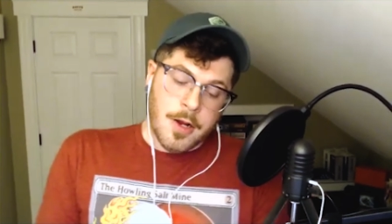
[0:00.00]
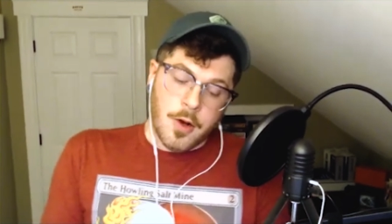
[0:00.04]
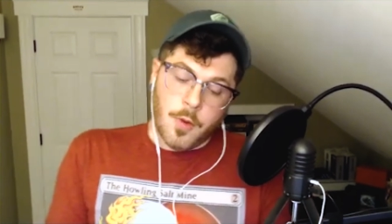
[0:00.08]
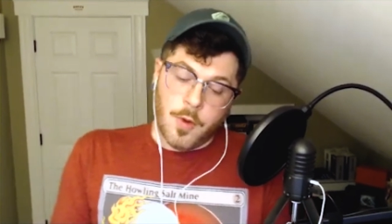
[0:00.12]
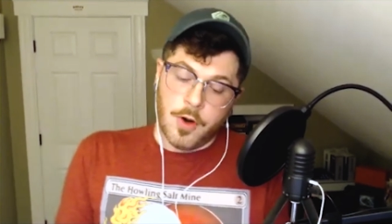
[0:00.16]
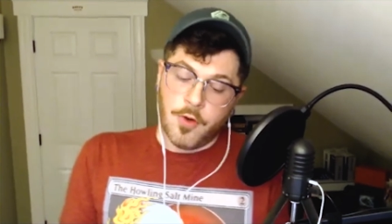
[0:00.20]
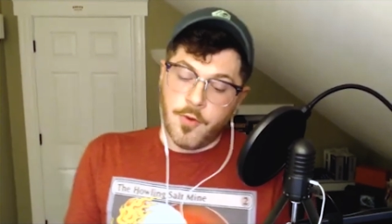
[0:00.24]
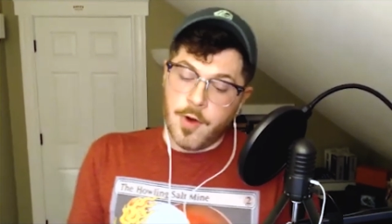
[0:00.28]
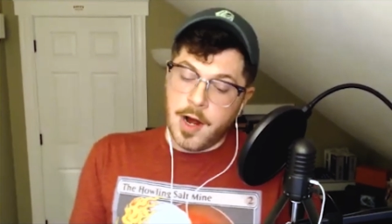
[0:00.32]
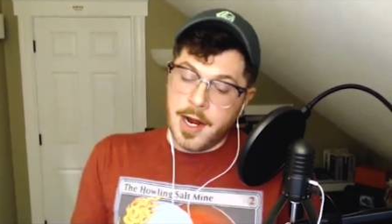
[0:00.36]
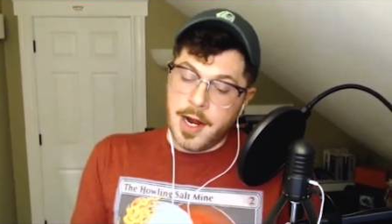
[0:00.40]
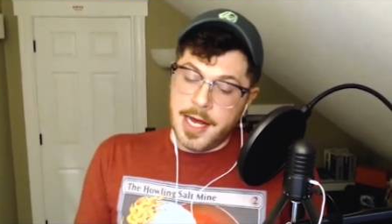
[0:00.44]

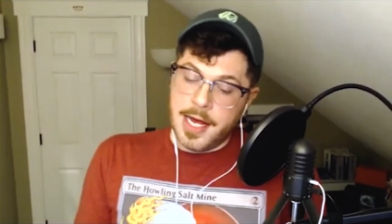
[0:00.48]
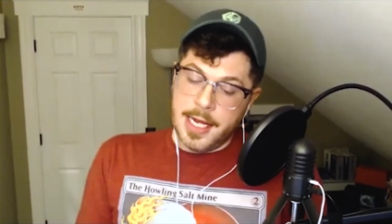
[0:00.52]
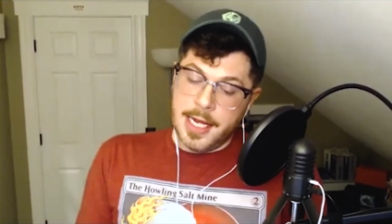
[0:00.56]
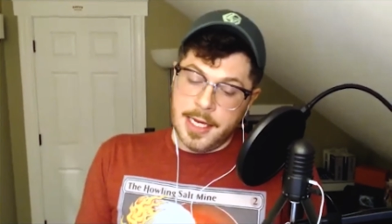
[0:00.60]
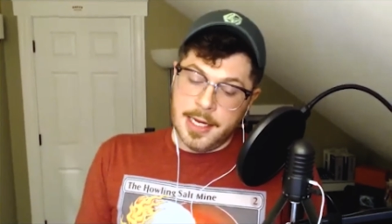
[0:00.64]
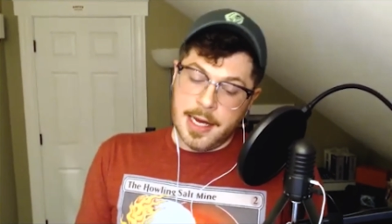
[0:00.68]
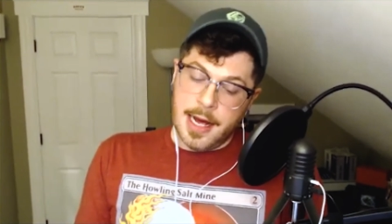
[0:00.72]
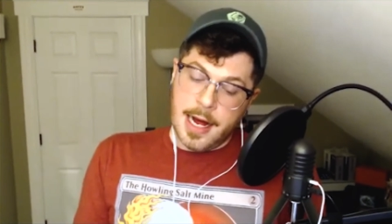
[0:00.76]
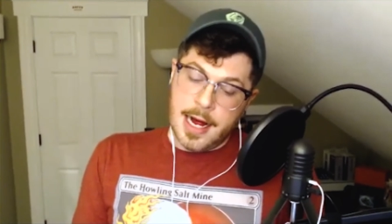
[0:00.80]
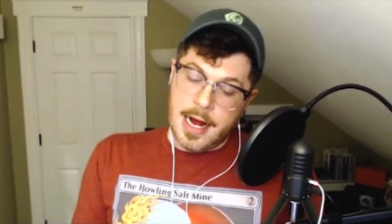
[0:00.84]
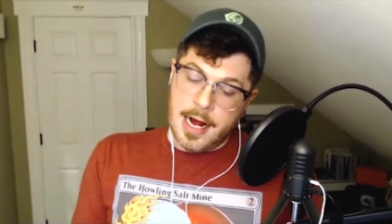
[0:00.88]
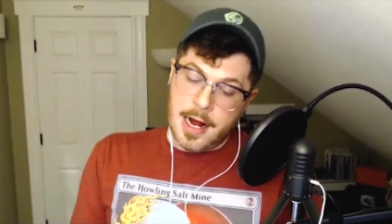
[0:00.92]
We're
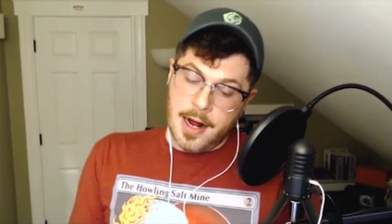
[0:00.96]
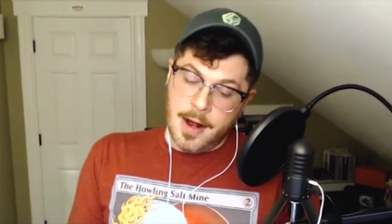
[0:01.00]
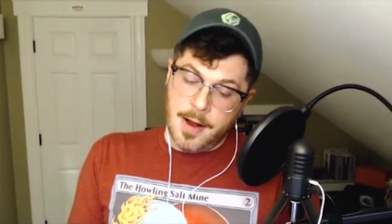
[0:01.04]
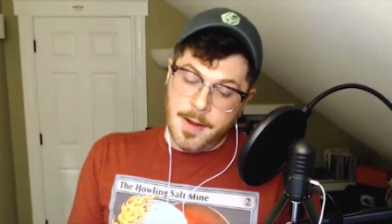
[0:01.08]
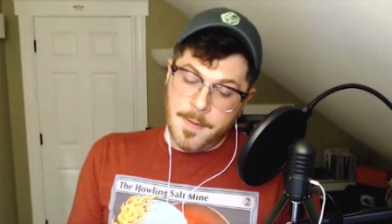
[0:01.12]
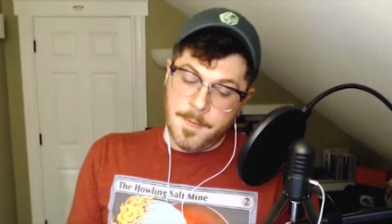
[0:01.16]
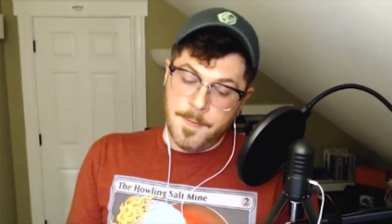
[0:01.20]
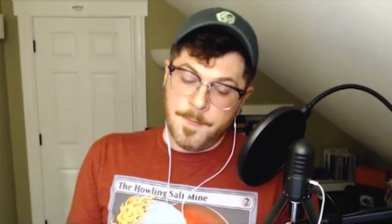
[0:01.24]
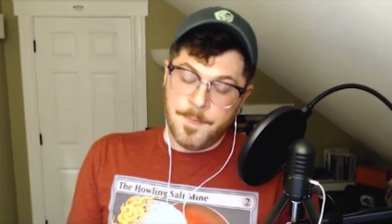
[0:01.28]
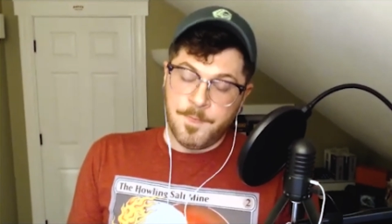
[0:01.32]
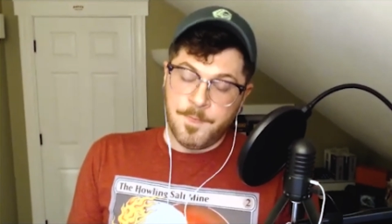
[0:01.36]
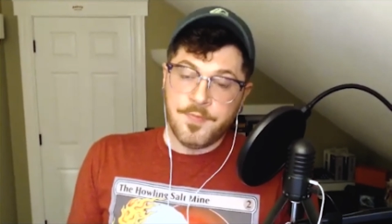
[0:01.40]
running
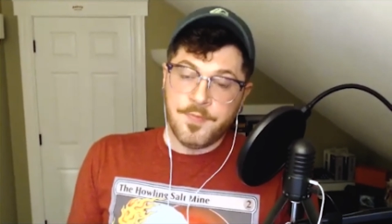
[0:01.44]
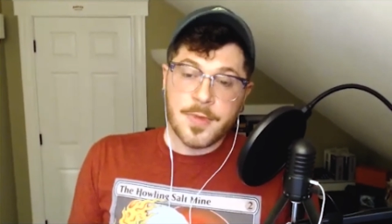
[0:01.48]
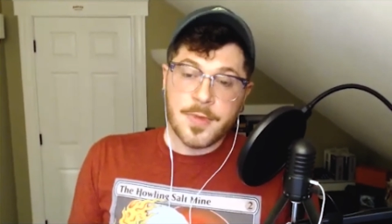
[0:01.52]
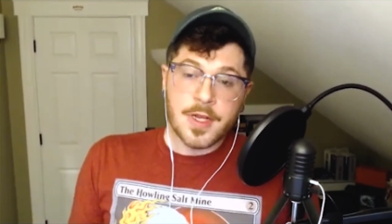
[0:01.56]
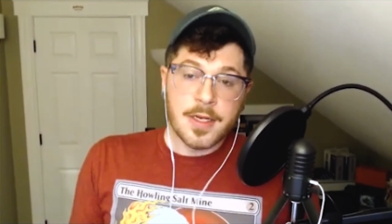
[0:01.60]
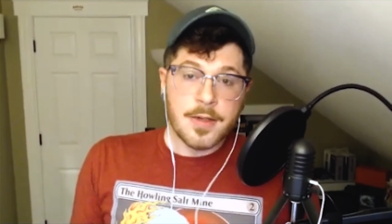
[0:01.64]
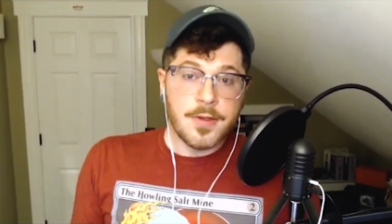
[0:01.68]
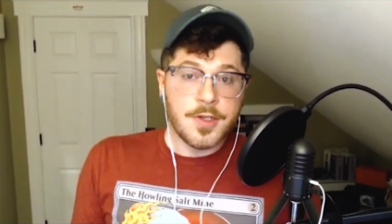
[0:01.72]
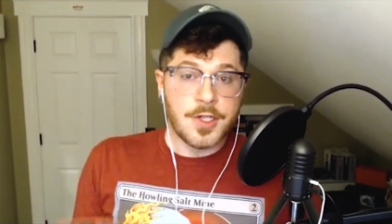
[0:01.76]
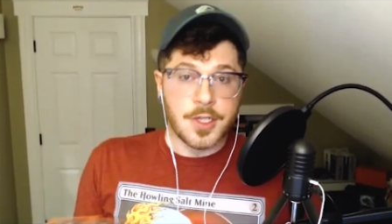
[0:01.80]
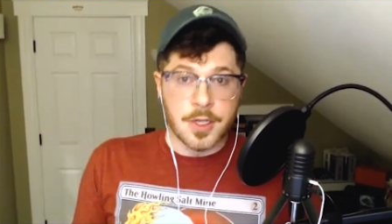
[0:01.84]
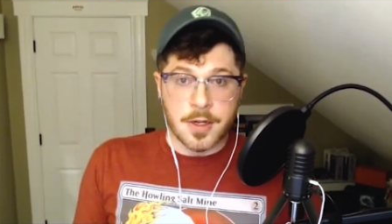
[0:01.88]

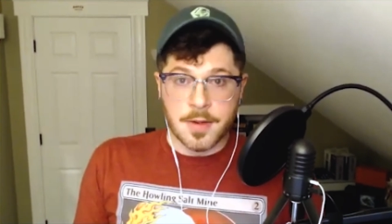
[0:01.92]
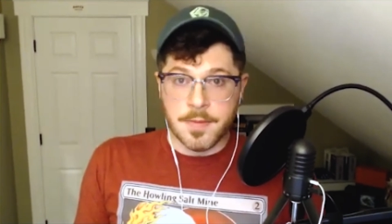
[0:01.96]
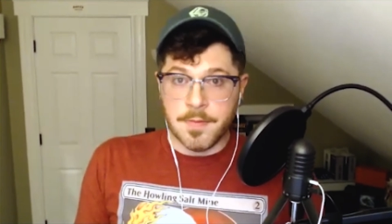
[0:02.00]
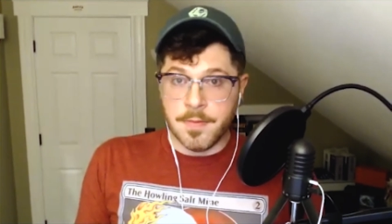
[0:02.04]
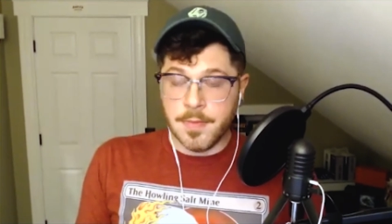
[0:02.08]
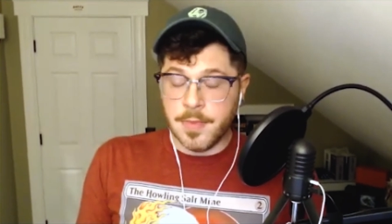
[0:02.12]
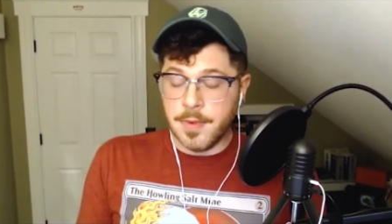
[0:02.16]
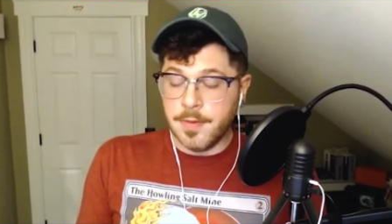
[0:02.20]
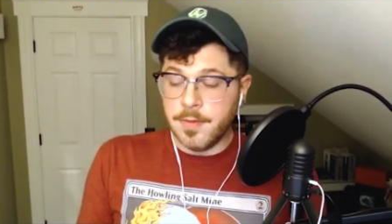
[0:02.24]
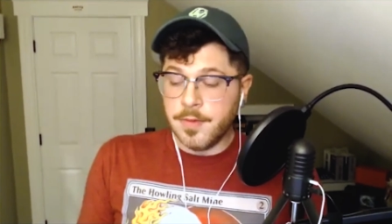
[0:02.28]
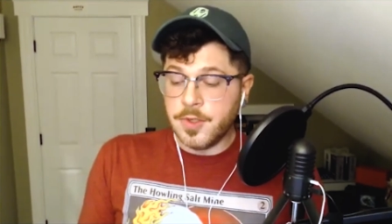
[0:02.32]
some